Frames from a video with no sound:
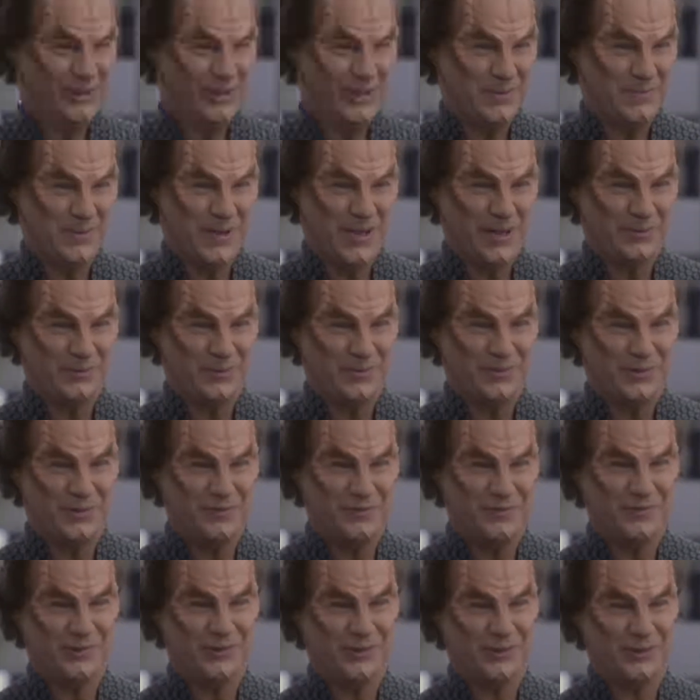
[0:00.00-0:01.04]
any man would be a
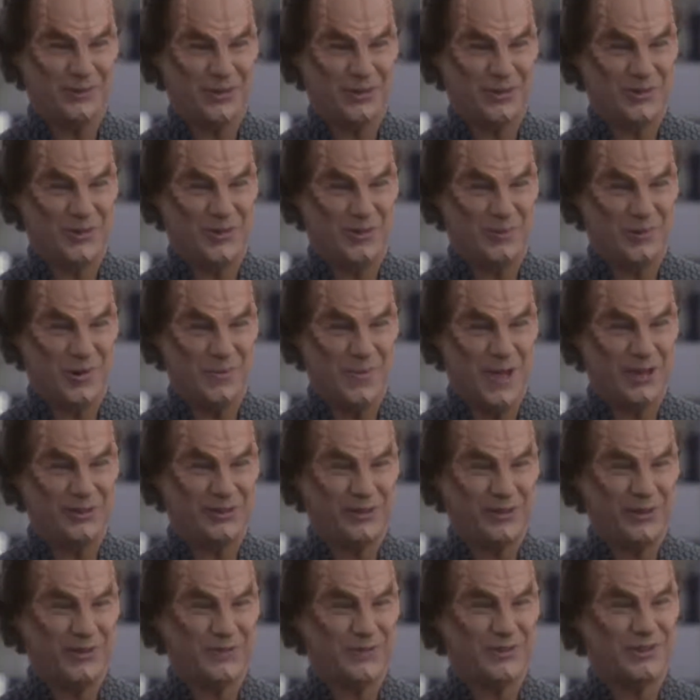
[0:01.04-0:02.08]
fool to ignore the
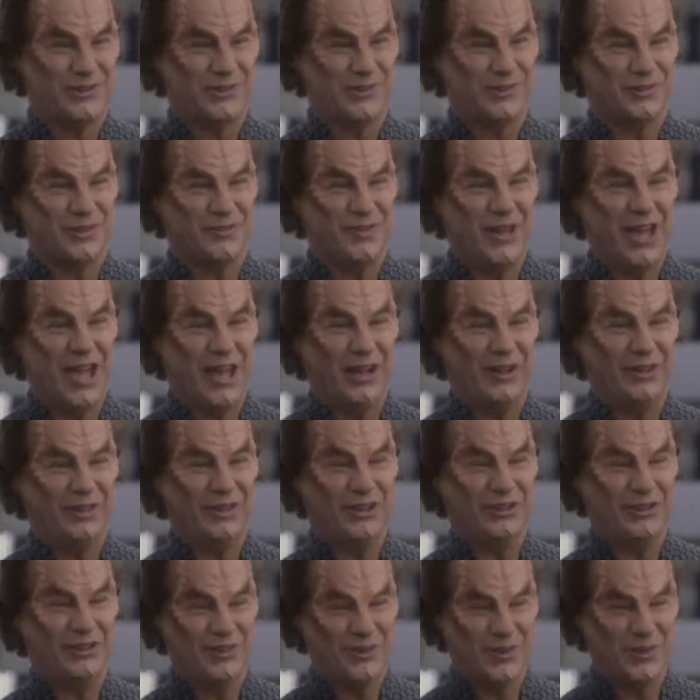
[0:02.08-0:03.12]
romantic overtures of a
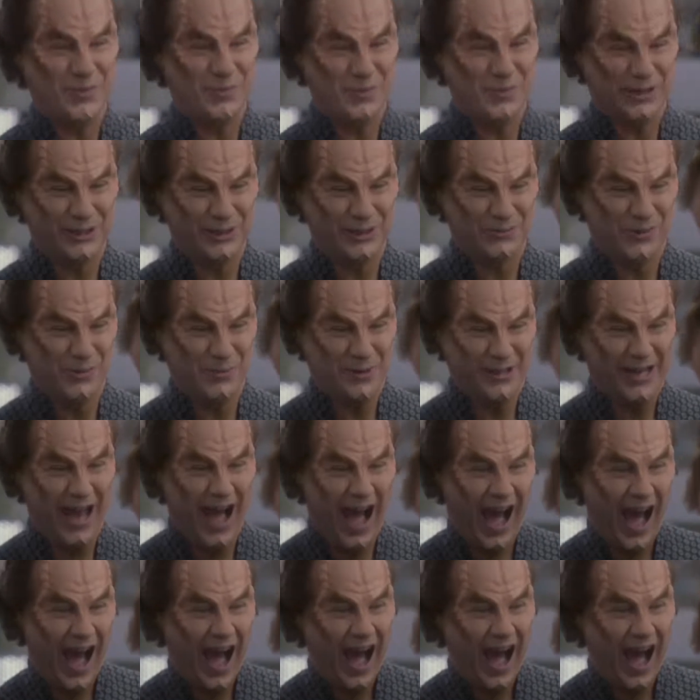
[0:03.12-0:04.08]
healthy, denobulan woman.